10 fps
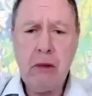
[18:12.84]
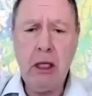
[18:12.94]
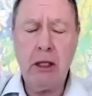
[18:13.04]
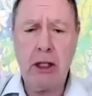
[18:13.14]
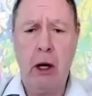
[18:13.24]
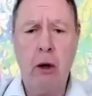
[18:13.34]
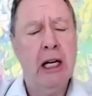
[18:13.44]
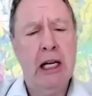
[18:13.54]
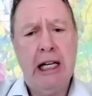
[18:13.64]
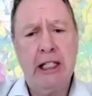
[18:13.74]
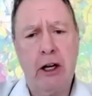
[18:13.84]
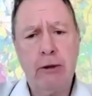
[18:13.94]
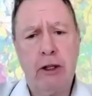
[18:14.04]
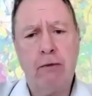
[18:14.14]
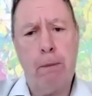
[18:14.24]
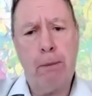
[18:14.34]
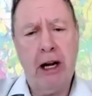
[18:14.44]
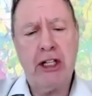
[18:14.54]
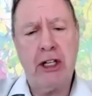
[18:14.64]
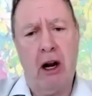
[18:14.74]
So in terms of
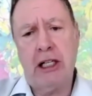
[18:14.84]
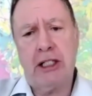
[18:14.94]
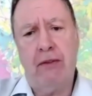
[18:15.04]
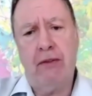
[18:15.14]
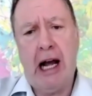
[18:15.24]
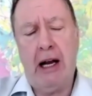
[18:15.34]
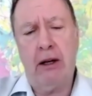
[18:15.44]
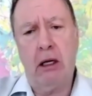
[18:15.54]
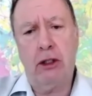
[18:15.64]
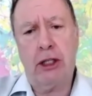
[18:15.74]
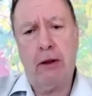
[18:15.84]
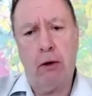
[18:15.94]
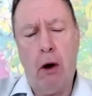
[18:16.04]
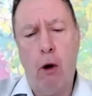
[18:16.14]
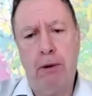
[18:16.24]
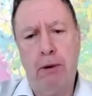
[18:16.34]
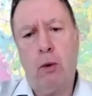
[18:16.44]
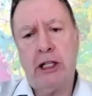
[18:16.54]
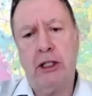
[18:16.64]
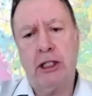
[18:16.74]
operationalizing that, you say there are open
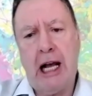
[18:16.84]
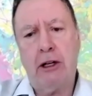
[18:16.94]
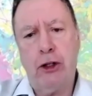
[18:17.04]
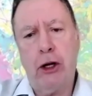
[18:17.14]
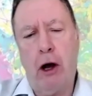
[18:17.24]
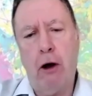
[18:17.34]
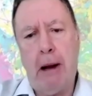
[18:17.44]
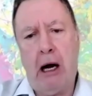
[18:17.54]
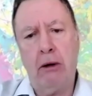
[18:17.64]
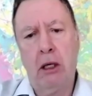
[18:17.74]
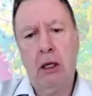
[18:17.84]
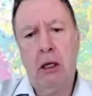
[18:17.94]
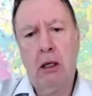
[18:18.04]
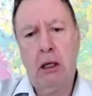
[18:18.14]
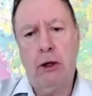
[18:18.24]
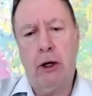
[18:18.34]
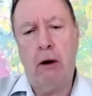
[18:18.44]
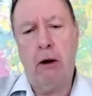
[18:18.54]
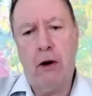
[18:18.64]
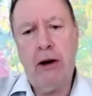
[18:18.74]
questions. How do you go about a
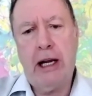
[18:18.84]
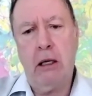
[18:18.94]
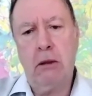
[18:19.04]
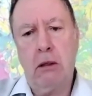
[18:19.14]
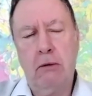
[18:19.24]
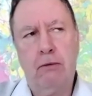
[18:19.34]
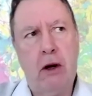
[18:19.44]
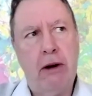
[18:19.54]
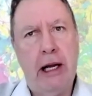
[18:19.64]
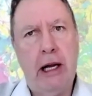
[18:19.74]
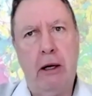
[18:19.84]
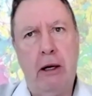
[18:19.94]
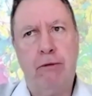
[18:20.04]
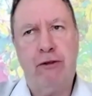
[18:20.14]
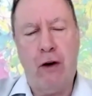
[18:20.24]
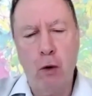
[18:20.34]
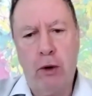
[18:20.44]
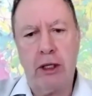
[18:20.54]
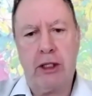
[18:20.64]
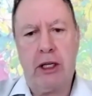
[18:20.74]
very, very
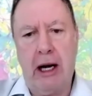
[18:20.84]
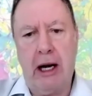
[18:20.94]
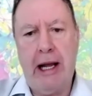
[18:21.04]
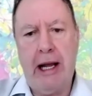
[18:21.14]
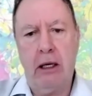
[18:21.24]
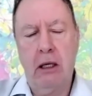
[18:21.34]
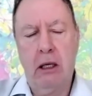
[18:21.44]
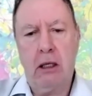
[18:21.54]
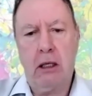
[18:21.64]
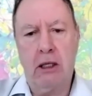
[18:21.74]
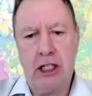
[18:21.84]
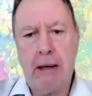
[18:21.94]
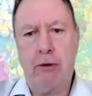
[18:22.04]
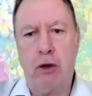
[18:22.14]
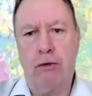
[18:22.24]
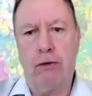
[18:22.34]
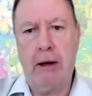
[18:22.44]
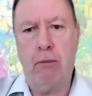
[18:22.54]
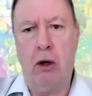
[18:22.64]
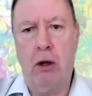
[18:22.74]
focused, clear conceptual
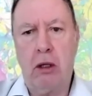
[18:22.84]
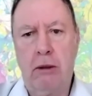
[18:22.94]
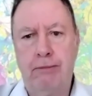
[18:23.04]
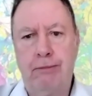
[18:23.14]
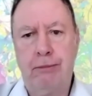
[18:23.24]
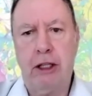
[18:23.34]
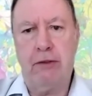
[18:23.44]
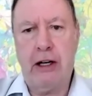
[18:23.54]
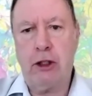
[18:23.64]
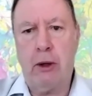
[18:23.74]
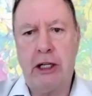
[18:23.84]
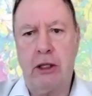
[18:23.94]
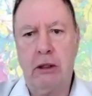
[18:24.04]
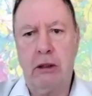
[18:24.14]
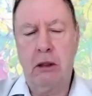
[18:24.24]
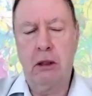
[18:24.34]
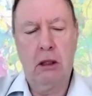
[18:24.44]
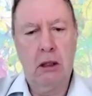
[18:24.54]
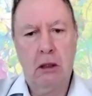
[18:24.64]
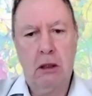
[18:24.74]
framework, the effectuation,
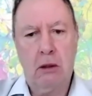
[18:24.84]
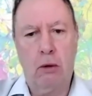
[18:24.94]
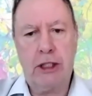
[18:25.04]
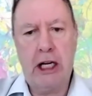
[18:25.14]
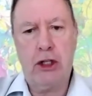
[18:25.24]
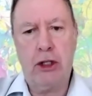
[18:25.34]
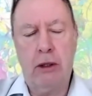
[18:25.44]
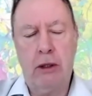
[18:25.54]
causation,